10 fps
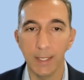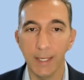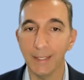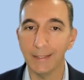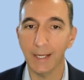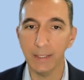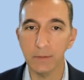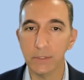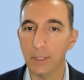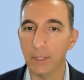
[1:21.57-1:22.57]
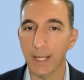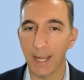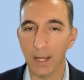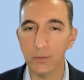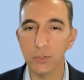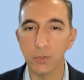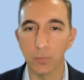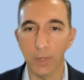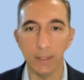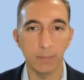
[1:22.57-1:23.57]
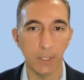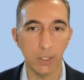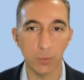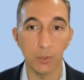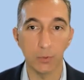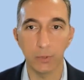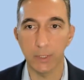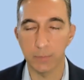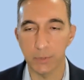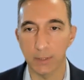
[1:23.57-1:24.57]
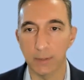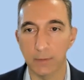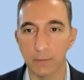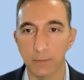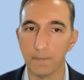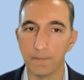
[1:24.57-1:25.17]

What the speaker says: and guidance on how to write measurable learning objectives.